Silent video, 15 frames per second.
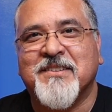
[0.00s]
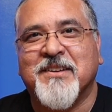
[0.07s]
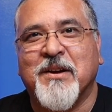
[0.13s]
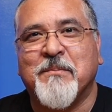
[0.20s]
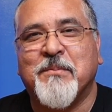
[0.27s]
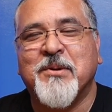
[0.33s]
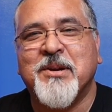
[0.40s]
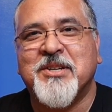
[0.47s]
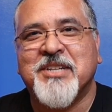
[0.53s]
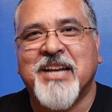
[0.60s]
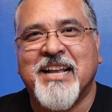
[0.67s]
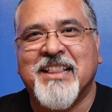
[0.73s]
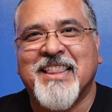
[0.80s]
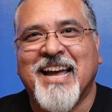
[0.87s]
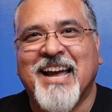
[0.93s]
So I
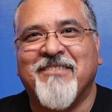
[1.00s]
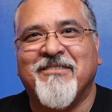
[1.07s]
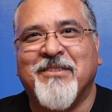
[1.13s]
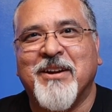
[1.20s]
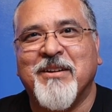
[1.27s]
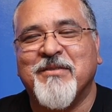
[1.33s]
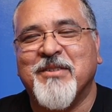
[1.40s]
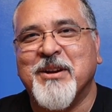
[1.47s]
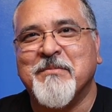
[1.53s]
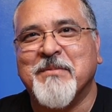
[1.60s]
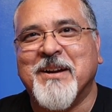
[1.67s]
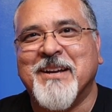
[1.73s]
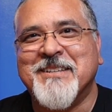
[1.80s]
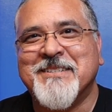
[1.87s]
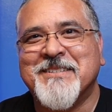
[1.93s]
appreciate that very, very
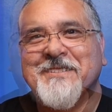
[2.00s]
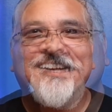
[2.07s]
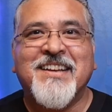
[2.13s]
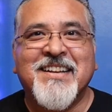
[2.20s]
much.